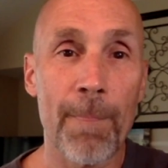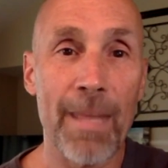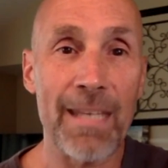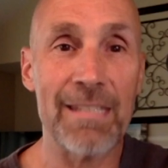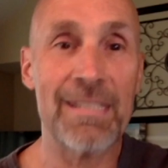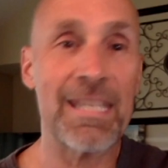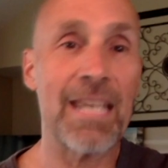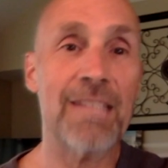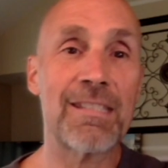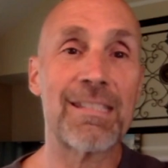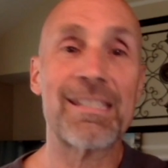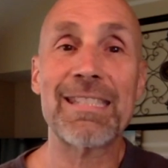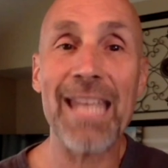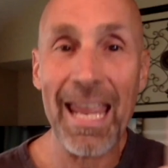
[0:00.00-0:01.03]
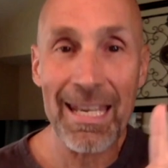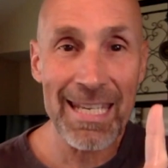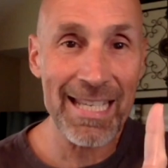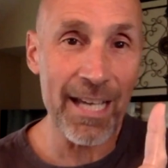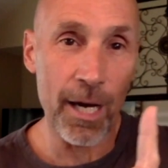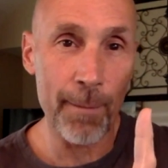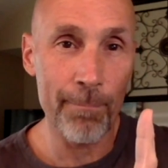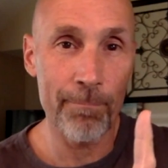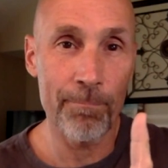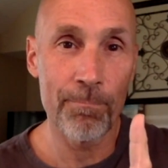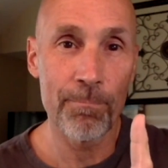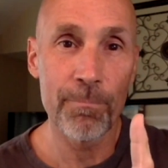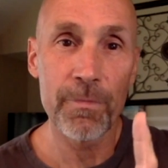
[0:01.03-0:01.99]
And it says, standing up,
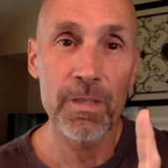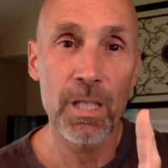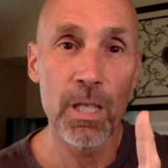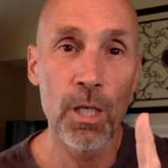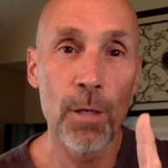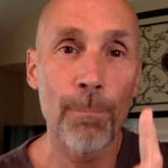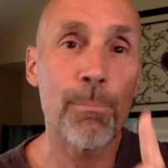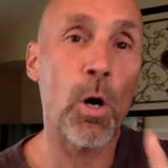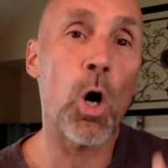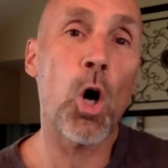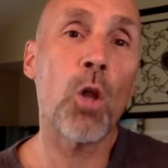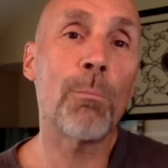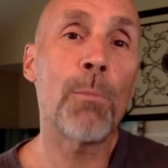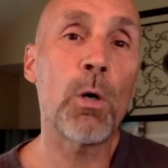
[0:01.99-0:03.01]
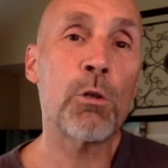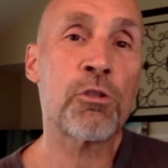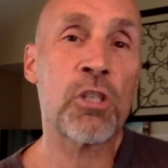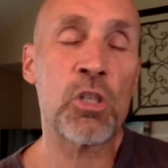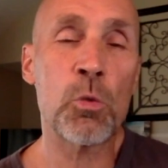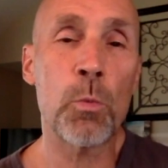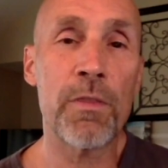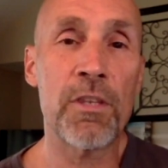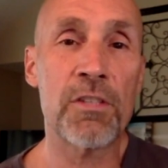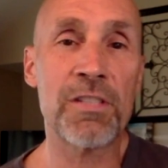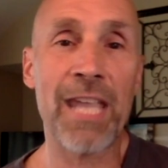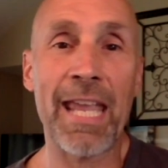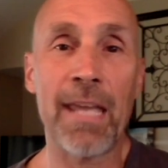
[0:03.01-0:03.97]
Paul motioned with
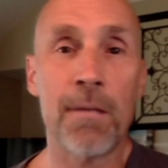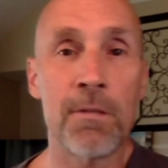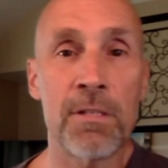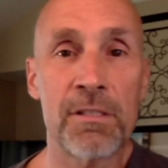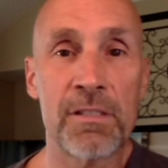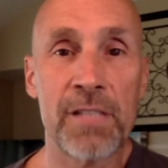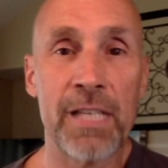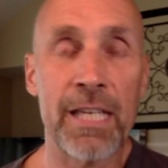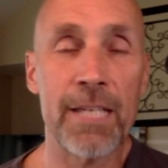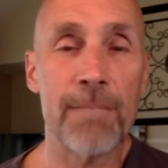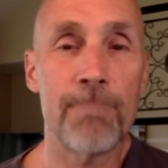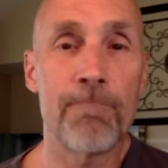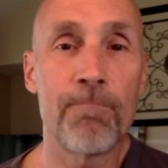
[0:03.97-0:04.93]
his hand and said,